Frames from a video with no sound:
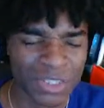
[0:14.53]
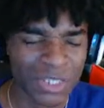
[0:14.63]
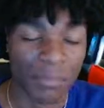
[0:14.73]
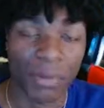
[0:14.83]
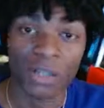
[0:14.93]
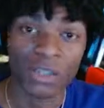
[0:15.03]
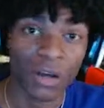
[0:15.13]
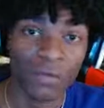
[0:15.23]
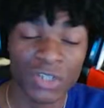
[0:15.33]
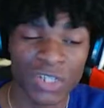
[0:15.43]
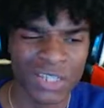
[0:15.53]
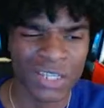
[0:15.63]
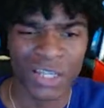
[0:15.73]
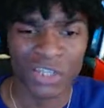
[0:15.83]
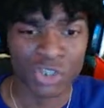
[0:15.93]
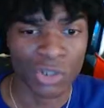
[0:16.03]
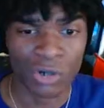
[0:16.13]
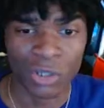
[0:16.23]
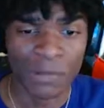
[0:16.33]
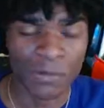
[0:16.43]
his name, Bogdanović, I think he had like
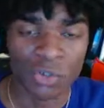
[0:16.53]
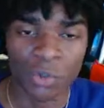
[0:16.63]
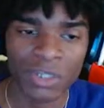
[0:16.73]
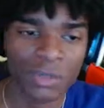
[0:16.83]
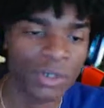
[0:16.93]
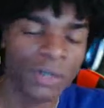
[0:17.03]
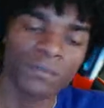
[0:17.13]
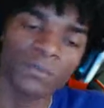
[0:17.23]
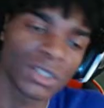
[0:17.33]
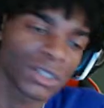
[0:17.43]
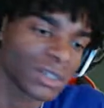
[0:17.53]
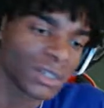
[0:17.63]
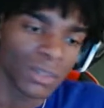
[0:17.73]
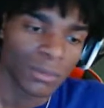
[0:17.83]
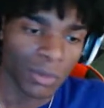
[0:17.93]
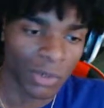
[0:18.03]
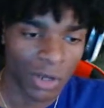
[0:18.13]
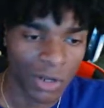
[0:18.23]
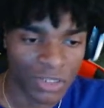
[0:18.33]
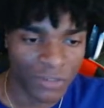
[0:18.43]
30 or 23. But
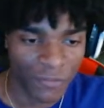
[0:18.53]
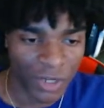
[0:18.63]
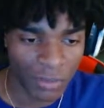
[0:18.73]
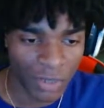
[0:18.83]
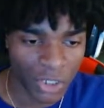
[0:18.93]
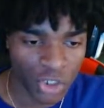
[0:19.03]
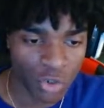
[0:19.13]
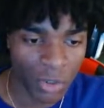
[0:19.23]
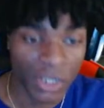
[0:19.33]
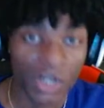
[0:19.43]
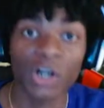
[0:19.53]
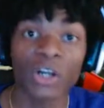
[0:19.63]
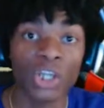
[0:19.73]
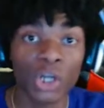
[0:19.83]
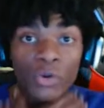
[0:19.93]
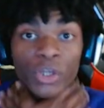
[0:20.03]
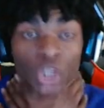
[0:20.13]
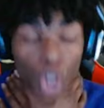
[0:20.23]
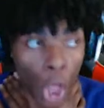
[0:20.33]
regardless of the fact, man, Trae Young, you know, he